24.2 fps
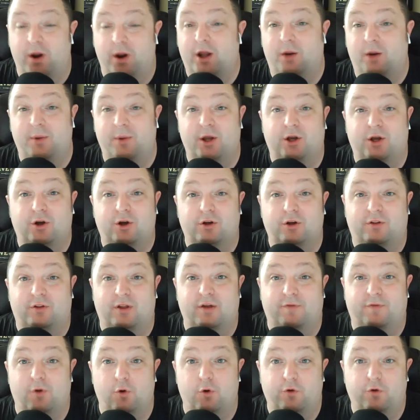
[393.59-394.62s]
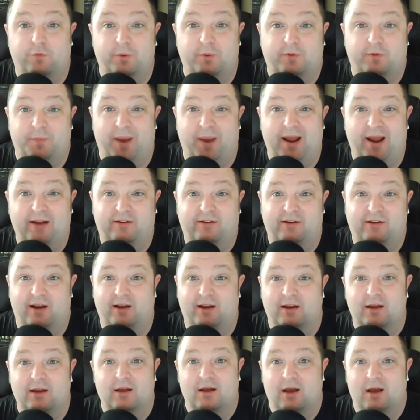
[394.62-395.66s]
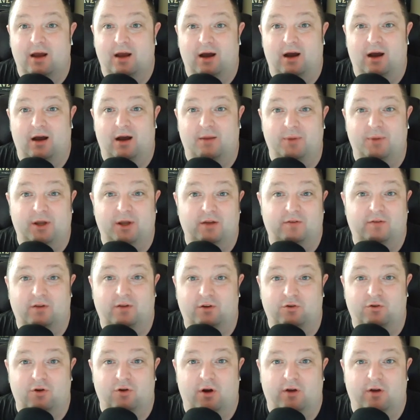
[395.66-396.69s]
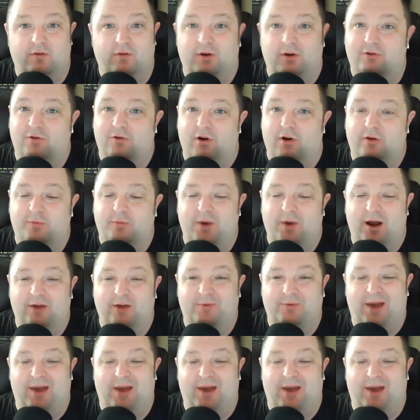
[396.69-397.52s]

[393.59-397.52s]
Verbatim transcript: It'll be a good thing for Usman's paycheck because he draws buys.